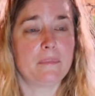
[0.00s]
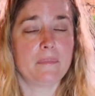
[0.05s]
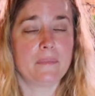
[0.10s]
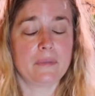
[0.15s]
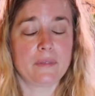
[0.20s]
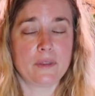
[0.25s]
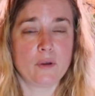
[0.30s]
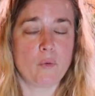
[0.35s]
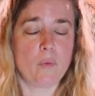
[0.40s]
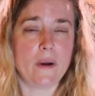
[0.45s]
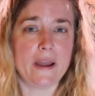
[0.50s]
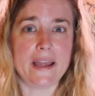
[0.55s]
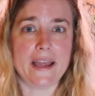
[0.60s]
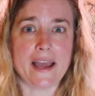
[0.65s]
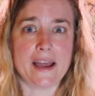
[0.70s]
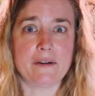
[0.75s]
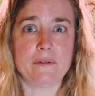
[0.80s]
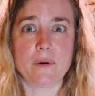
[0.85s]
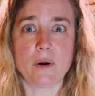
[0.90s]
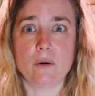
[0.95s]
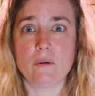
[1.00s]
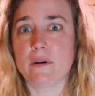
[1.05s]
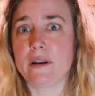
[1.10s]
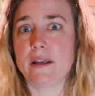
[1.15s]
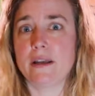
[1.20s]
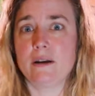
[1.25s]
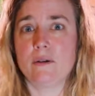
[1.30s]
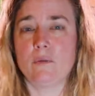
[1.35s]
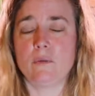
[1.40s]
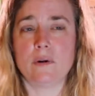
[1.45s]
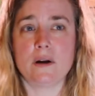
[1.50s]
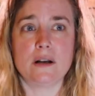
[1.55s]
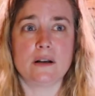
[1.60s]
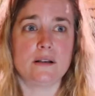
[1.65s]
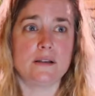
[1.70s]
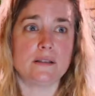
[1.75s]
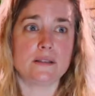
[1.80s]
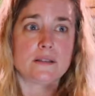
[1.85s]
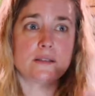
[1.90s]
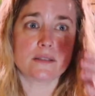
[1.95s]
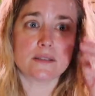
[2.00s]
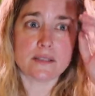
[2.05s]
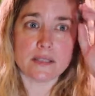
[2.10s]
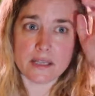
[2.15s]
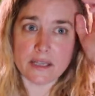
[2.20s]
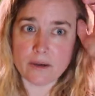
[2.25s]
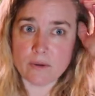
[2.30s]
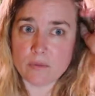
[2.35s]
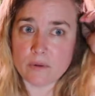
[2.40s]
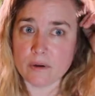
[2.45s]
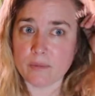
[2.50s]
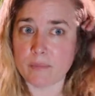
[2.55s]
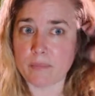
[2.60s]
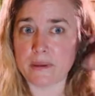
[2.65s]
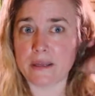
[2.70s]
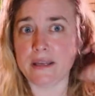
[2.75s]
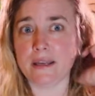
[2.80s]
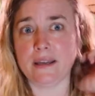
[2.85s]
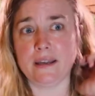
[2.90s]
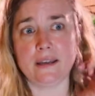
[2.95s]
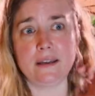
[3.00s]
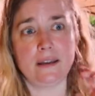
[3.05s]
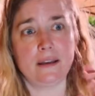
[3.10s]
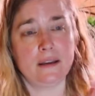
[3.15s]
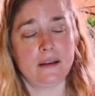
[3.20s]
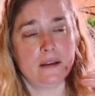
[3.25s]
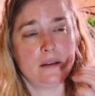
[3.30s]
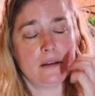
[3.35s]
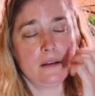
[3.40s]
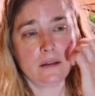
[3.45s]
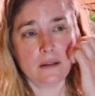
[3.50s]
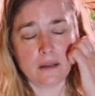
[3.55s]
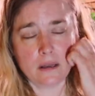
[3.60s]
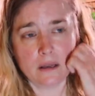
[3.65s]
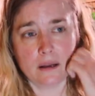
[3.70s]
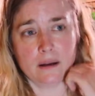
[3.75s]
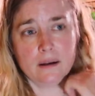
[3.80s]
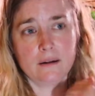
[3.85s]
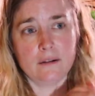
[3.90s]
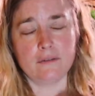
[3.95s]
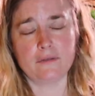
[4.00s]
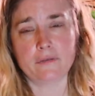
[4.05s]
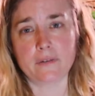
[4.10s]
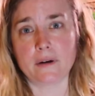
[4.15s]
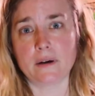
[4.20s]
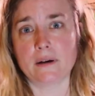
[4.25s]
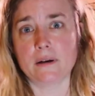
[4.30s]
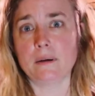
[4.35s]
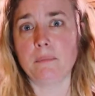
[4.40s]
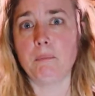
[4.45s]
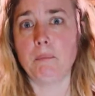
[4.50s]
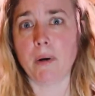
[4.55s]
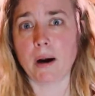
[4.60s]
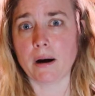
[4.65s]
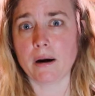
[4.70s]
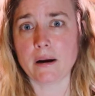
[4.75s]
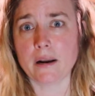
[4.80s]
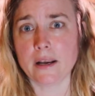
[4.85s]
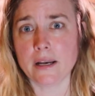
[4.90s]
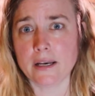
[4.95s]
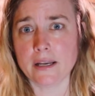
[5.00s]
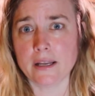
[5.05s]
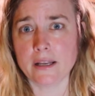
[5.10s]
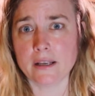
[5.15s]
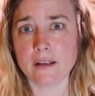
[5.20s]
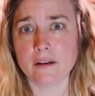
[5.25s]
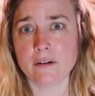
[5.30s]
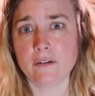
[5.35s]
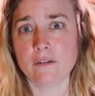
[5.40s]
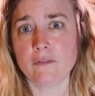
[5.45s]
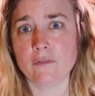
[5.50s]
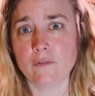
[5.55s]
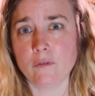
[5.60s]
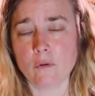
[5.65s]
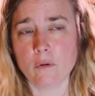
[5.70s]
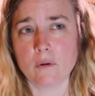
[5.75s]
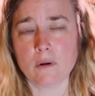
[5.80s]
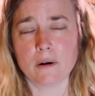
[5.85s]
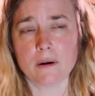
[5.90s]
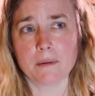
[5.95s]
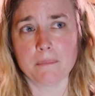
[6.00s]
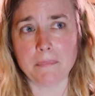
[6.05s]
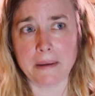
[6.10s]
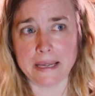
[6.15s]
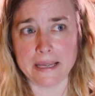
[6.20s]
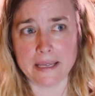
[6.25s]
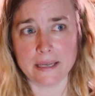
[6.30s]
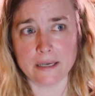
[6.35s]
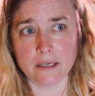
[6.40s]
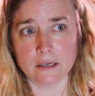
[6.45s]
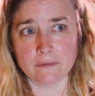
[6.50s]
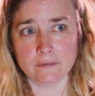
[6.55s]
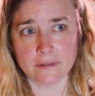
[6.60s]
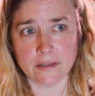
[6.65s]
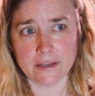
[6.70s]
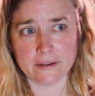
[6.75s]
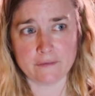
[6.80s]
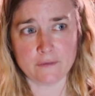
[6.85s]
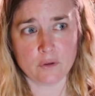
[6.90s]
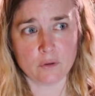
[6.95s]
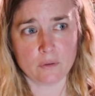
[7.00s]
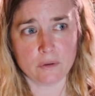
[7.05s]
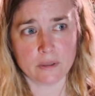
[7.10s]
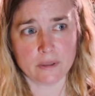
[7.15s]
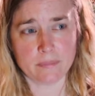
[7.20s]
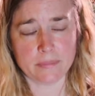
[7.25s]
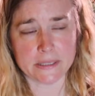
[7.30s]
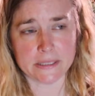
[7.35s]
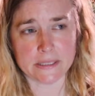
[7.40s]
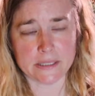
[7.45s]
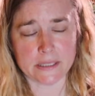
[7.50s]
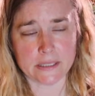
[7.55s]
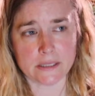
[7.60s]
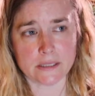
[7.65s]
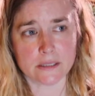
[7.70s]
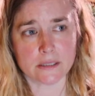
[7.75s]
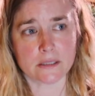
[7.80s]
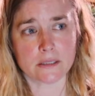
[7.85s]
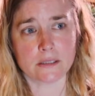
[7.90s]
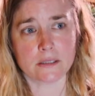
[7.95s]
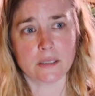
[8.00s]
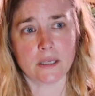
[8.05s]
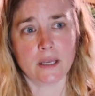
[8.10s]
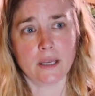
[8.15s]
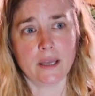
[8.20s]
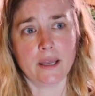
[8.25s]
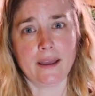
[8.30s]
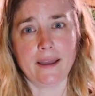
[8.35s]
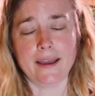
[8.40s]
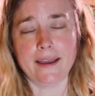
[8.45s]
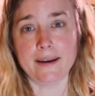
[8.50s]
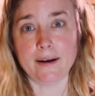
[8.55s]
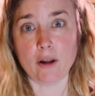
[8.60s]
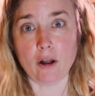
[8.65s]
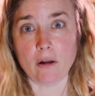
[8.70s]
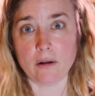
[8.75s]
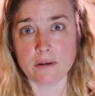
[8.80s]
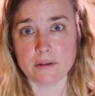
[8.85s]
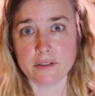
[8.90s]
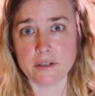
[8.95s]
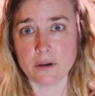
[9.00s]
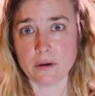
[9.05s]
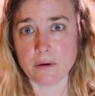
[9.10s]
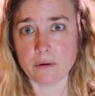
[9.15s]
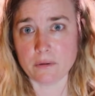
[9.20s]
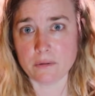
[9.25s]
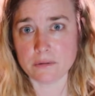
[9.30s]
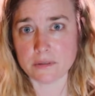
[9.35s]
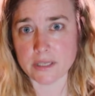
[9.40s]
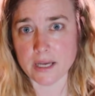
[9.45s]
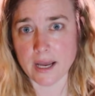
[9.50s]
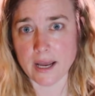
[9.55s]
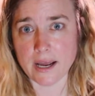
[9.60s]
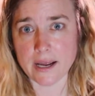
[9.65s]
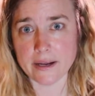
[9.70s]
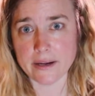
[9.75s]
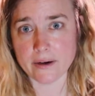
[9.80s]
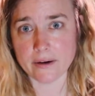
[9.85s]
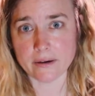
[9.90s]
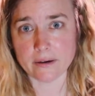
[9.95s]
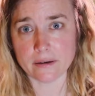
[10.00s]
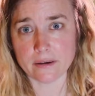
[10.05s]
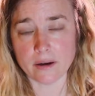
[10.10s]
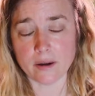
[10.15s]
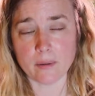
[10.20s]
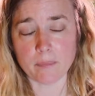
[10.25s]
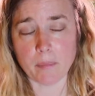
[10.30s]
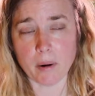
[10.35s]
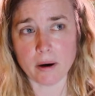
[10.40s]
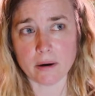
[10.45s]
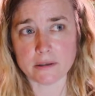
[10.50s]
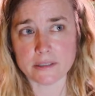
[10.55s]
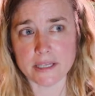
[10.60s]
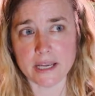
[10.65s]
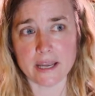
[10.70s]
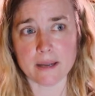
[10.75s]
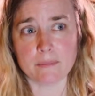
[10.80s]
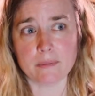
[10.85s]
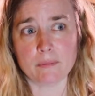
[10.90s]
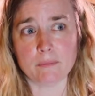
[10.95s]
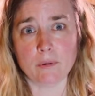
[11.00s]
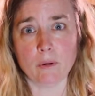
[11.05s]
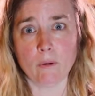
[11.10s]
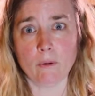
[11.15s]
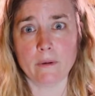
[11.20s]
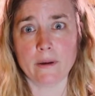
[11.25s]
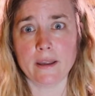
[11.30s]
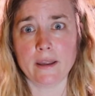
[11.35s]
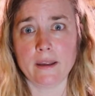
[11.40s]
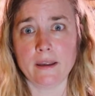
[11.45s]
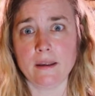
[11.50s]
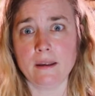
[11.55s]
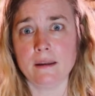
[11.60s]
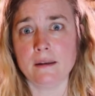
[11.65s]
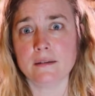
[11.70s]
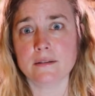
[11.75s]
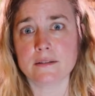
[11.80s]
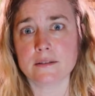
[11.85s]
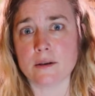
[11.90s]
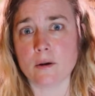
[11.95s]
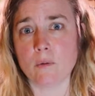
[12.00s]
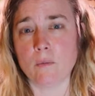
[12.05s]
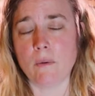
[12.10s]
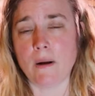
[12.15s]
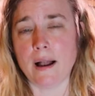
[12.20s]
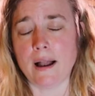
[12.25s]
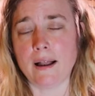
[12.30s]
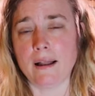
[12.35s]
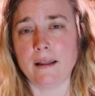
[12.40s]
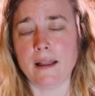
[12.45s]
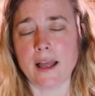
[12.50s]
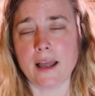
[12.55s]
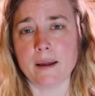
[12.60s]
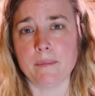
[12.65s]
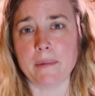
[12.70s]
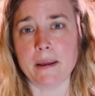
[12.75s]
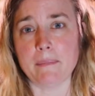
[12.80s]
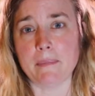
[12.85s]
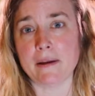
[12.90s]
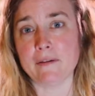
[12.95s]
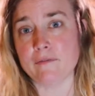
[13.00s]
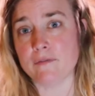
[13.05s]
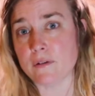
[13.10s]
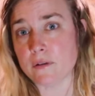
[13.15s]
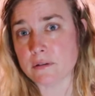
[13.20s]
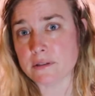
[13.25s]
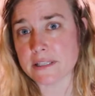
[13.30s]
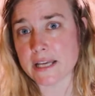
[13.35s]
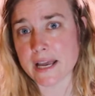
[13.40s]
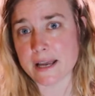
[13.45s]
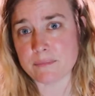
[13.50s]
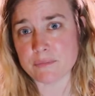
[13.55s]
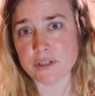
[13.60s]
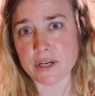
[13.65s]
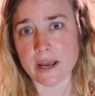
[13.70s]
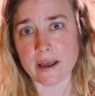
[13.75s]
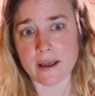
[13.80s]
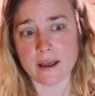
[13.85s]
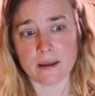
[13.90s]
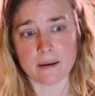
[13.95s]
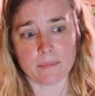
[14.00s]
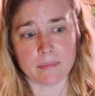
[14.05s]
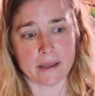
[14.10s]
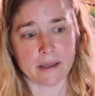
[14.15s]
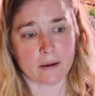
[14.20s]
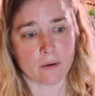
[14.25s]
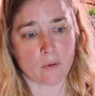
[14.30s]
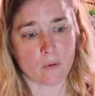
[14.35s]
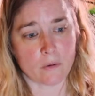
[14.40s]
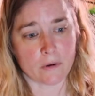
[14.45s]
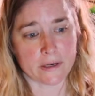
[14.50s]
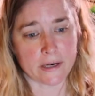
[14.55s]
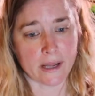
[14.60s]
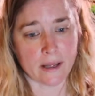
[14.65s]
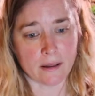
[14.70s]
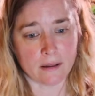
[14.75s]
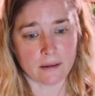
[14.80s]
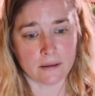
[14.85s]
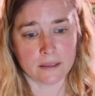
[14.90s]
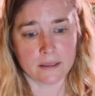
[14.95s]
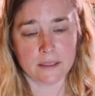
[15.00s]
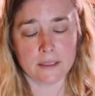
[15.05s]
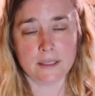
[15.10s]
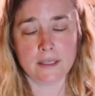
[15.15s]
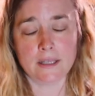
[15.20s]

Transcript: the way I wrote it was, it would be for marketing for my end-of-life doula business, and also to hire a part-time employee. So while I'm at my full-time job at Cornell,